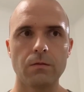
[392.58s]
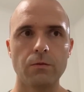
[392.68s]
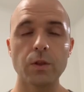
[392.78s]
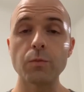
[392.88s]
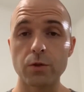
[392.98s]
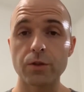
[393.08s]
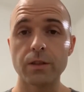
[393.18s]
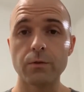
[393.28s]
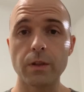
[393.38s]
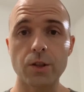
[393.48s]
report
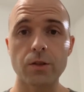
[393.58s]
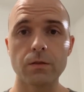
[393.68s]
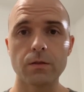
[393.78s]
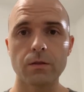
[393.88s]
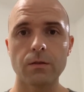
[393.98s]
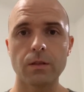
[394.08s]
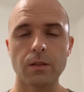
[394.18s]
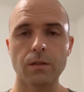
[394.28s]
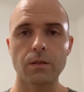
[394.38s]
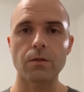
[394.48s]
generation,
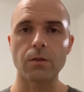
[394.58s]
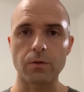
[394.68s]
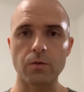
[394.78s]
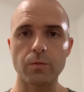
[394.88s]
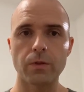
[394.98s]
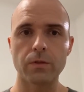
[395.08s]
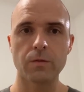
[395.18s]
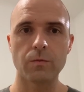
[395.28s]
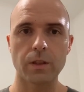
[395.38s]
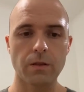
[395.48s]
it's also
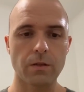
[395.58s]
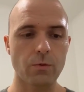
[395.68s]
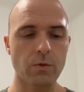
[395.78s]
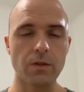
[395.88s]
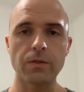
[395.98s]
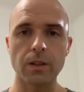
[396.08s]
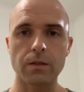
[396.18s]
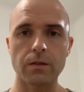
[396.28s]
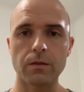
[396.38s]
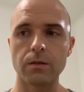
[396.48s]
important, because when the
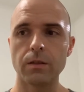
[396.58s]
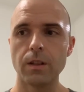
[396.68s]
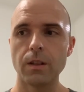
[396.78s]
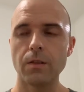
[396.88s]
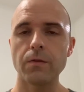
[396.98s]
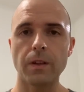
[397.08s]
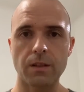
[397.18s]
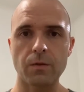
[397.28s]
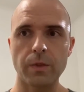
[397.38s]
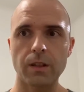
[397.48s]
fuzzer
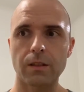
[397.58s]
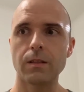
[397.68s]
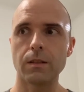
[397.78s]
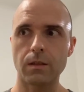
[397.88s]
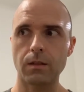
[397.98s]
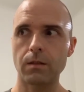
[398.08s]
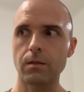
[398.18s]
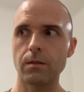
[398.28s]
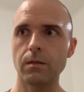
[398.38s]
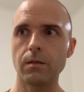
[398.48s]
finds a bug,
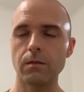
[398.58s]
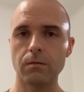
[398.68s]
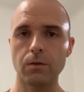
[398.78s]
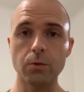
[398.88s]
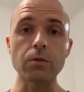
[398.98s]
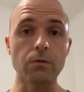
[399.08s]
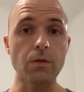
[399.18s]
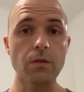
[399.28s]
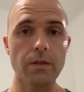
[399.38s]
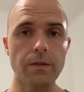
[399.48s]
it's good to
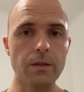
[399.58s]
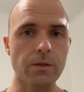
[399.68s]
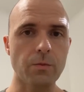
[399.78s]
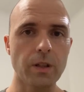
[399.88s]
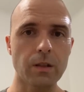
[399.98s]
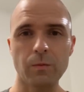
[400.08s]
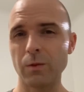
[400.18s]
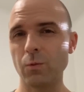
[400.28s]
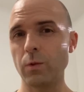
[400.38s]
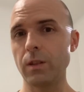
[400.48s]
know that there's a bug,
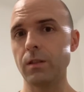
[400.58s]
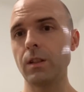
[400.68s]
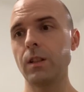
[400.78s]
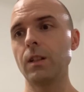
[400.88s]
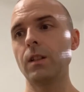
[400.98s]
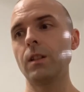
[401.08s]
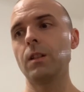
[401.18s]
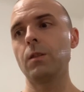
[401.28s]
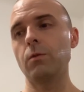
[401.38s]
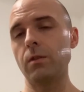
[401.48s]
but we
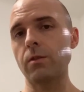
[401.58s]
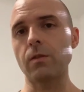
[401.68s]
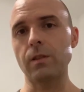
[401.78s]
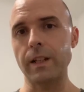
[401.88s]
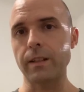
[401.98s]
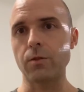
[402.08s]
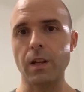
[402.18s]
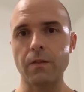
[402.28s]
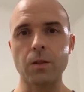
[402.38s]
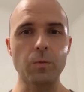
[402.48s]
would also like to
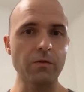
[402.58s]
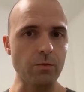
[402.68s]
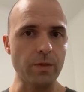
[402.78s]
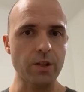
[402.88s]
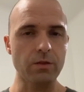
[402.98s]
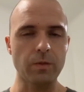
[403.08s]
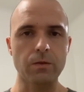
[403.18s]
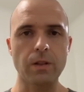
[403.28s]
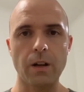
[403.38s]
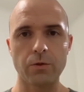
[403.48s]
have some information
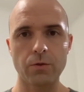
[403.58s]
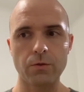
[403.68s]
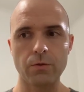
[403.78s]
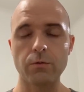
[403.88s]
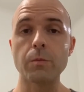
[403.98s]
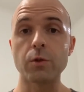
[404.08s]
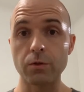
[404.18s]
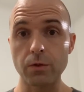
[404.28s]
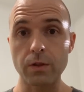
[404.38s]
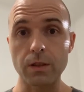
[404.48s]
about how to
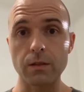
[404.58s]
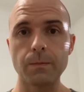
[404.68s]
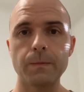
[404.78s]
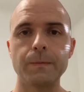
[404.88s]
reproduce it.